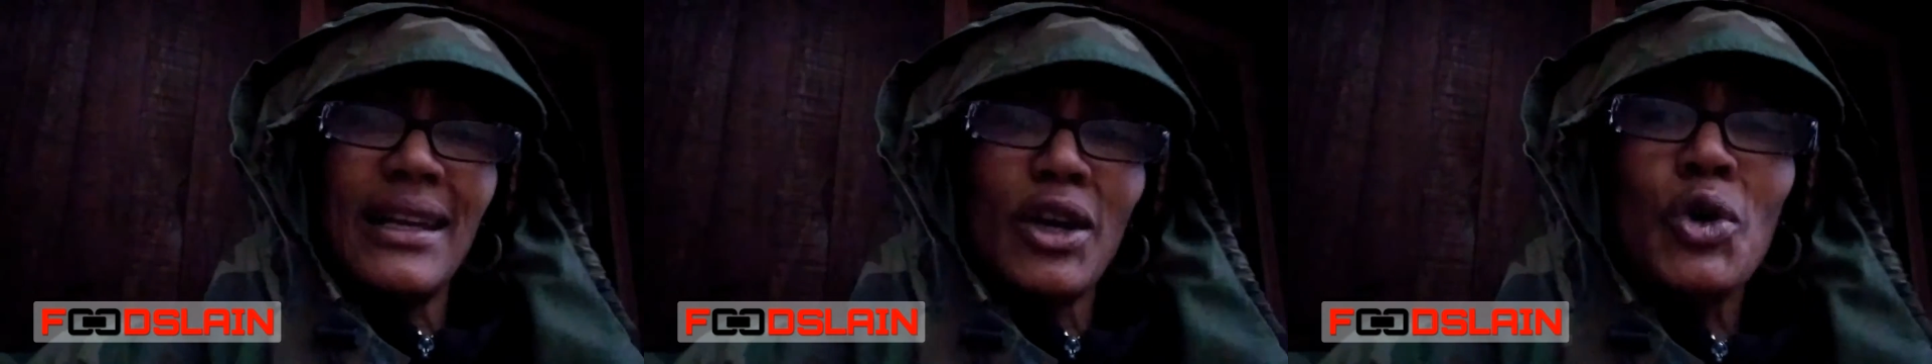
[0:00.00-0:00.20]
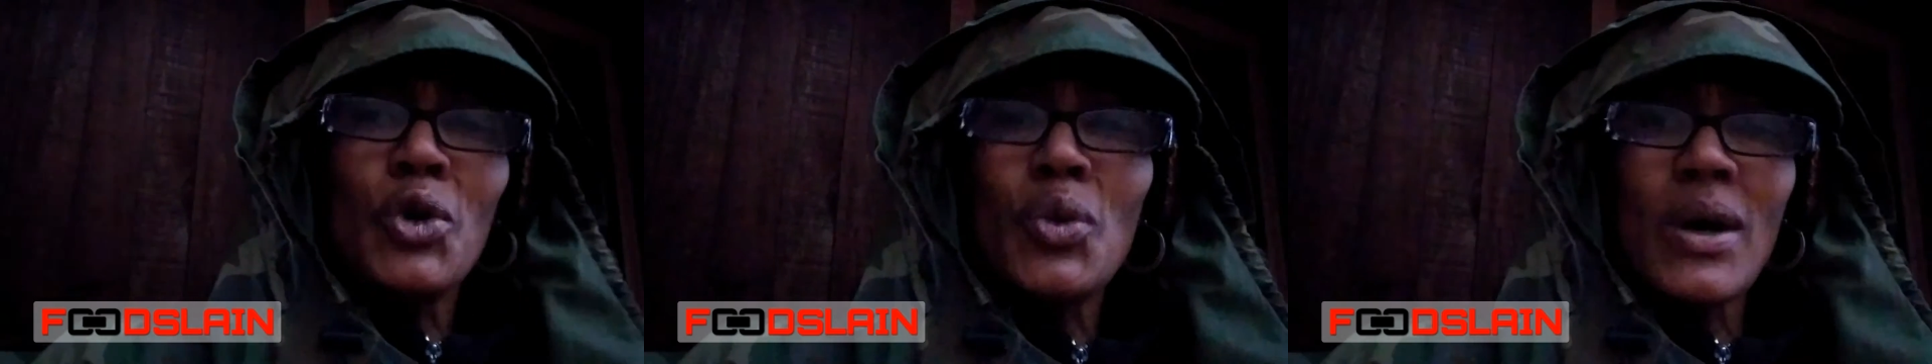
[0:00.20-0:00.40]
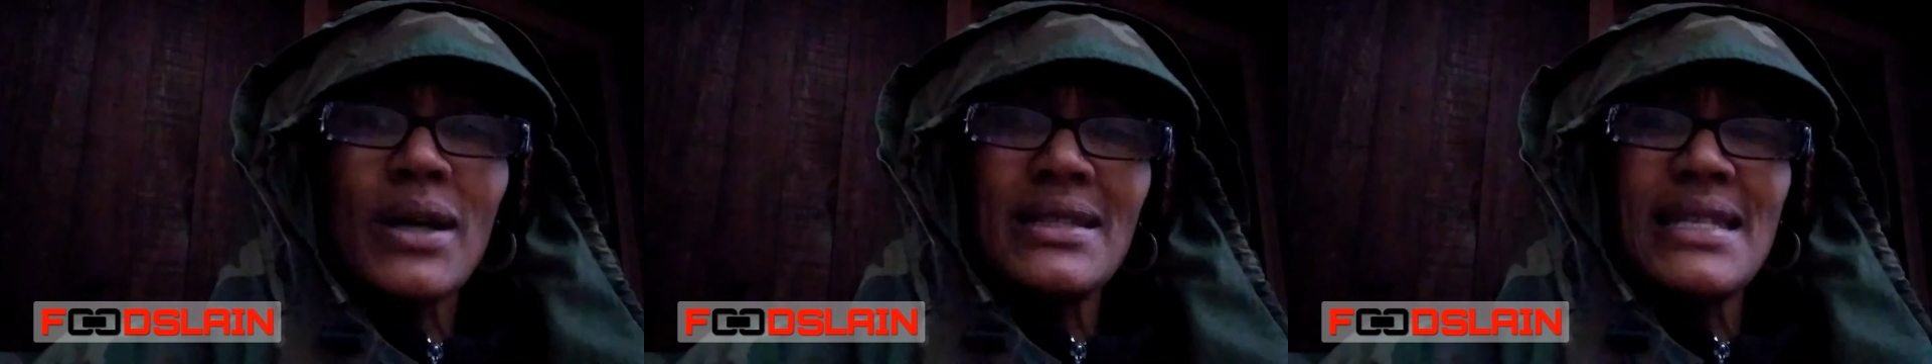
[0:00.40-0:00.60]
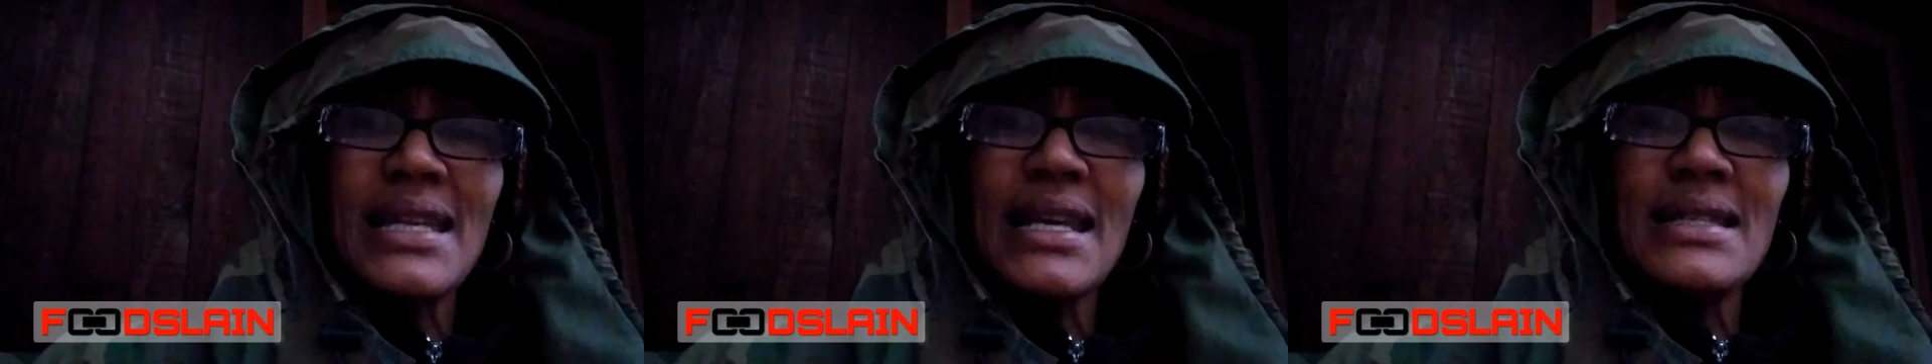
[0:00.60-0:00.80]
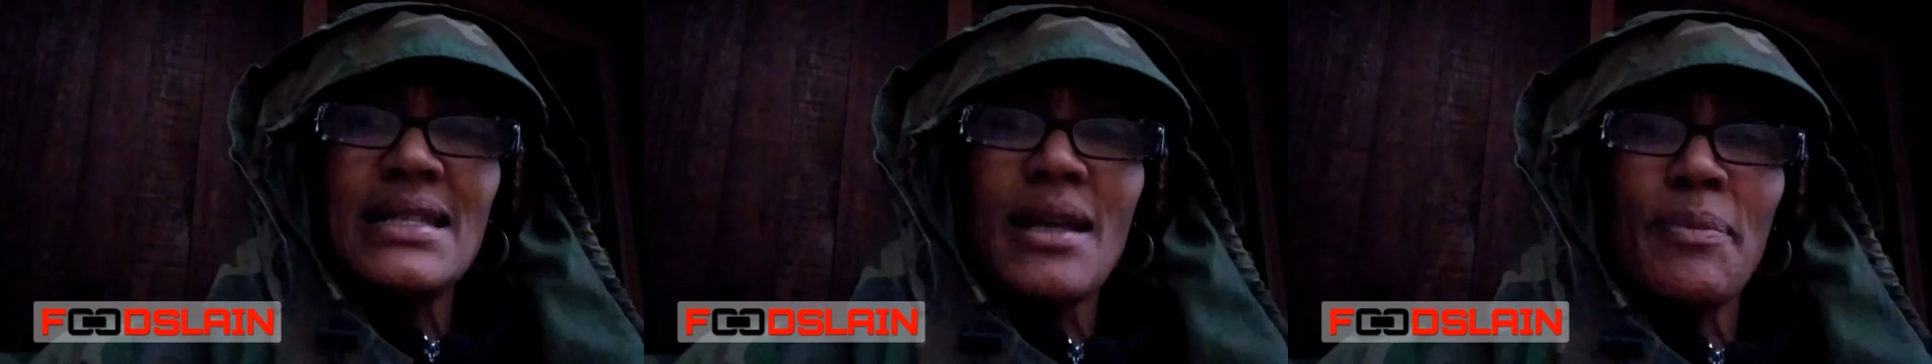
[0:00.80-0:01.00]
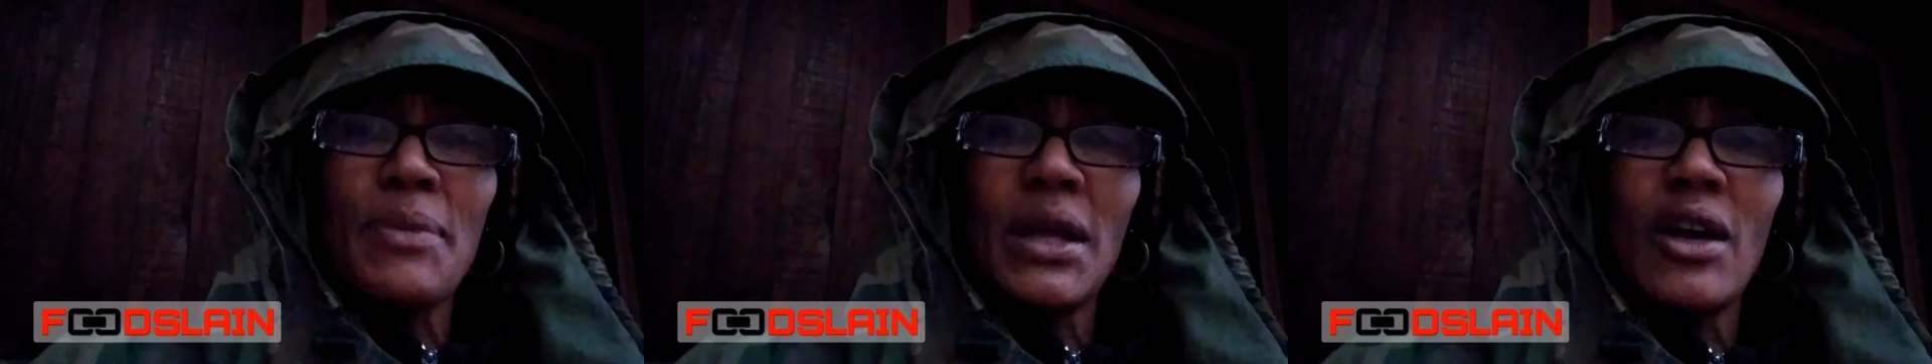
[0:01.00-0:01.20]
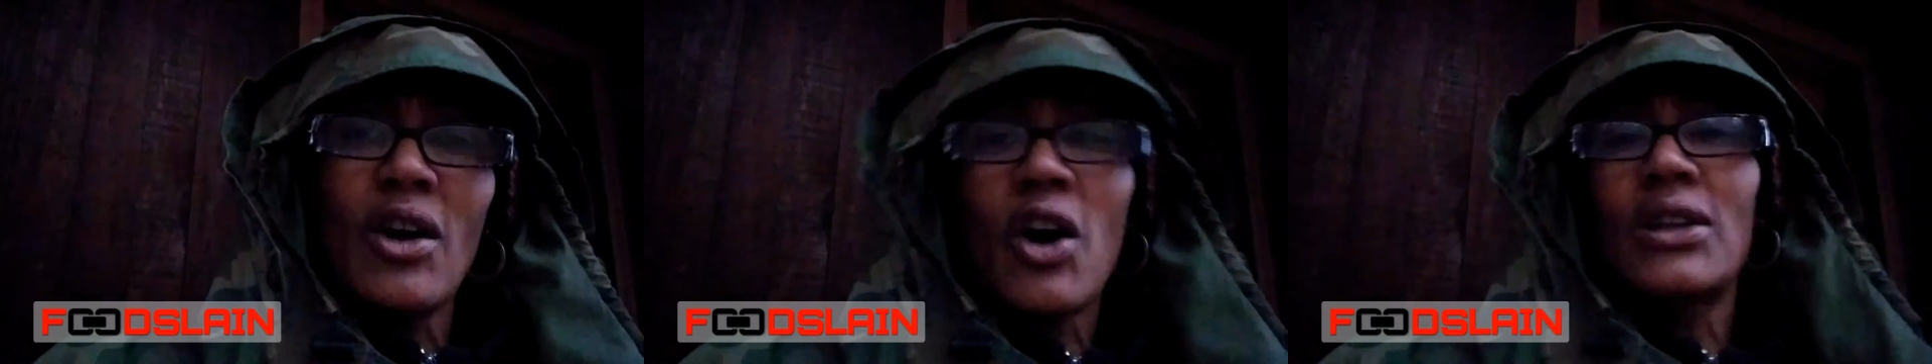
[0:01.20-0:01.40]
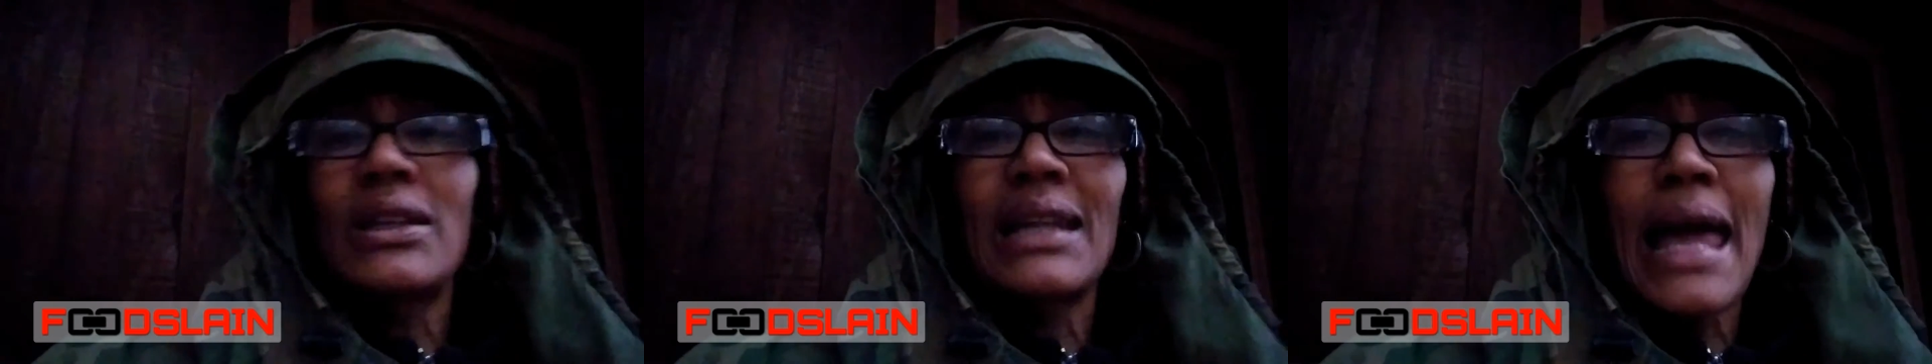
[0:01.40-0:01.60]
who wants to eat something
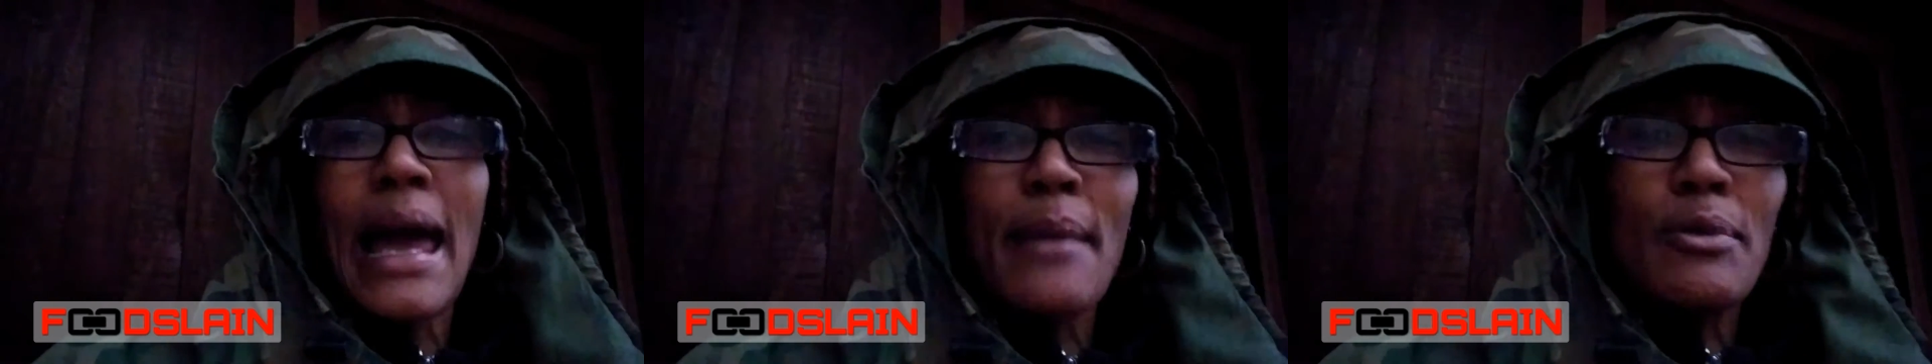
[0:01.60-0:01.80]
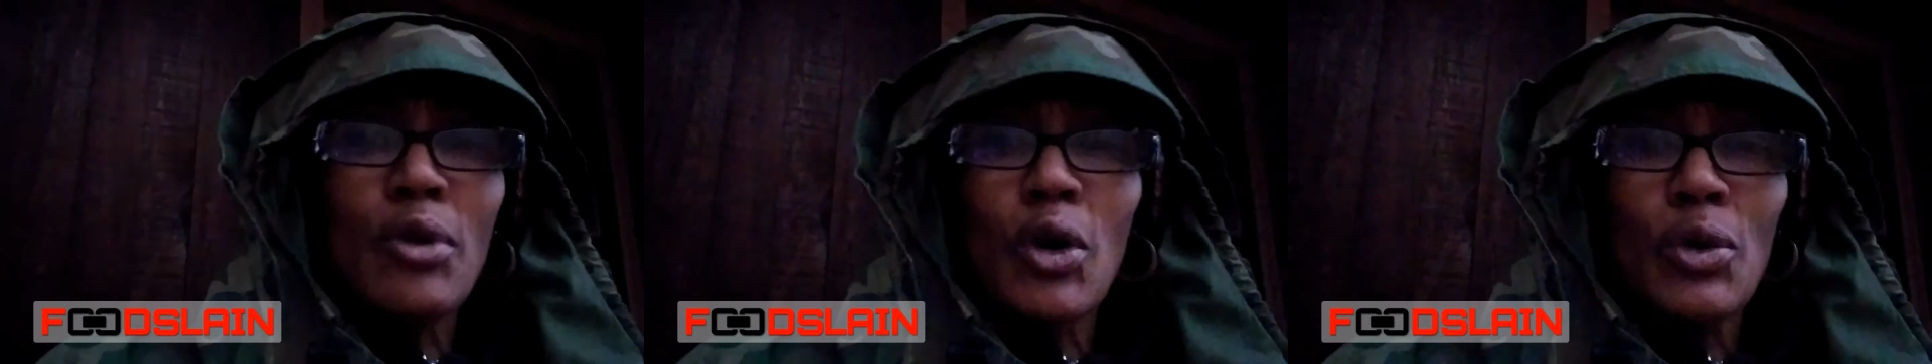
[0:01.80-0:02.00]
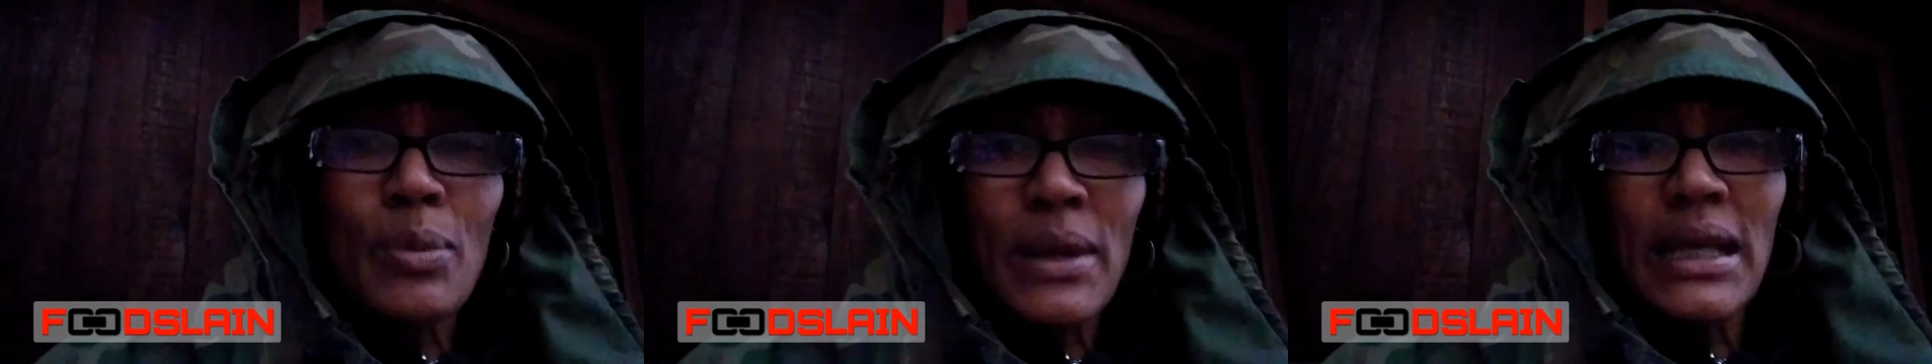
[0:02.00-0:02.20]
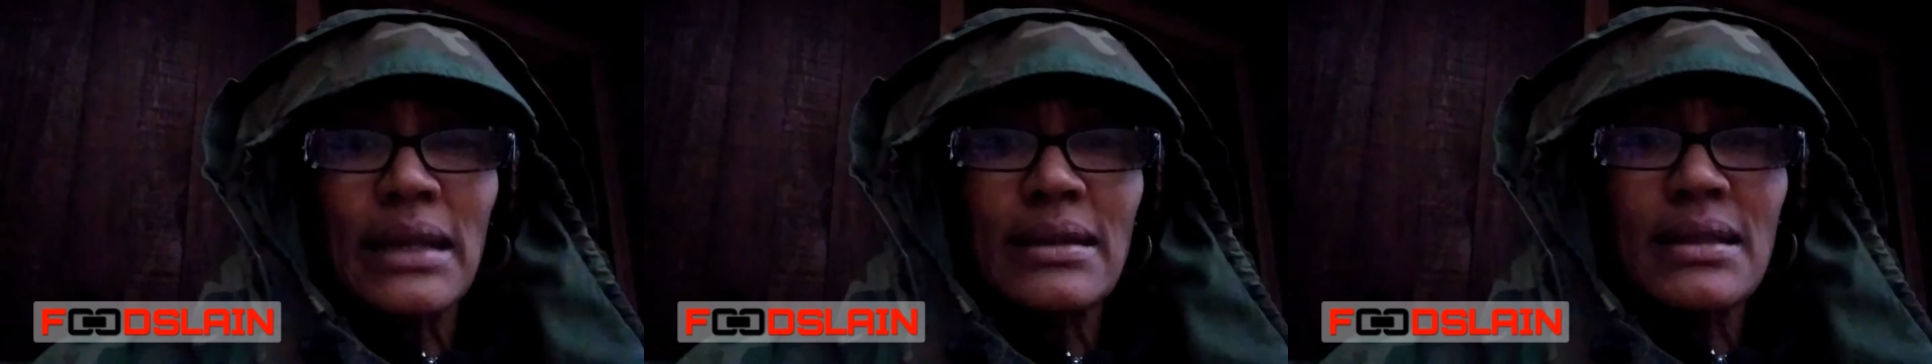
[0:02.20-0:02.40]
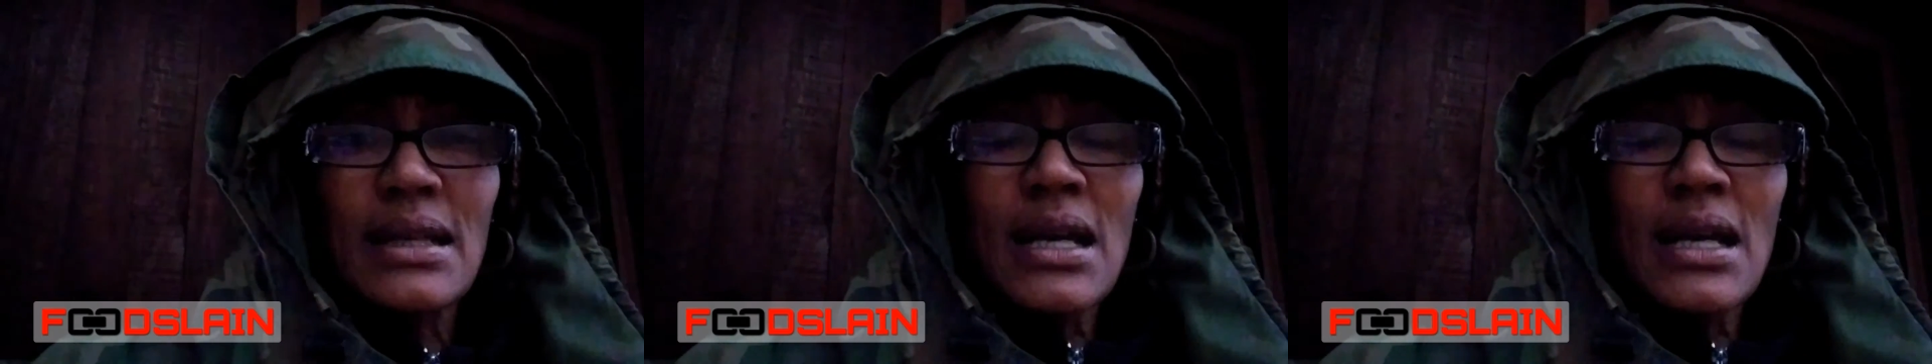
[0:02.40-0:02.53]
called lab-grown meat?